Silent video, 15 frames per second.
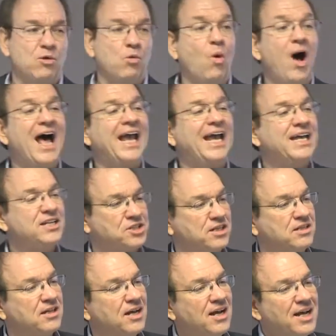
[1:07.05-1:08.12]
Why is
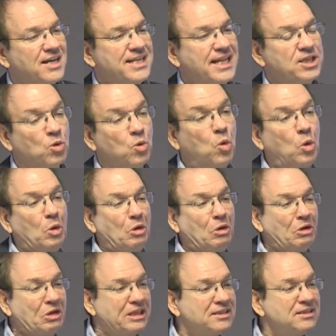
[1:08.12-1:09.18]
it that the
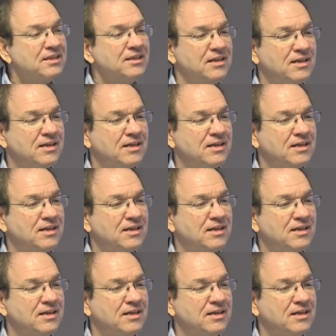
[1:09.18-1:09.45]
world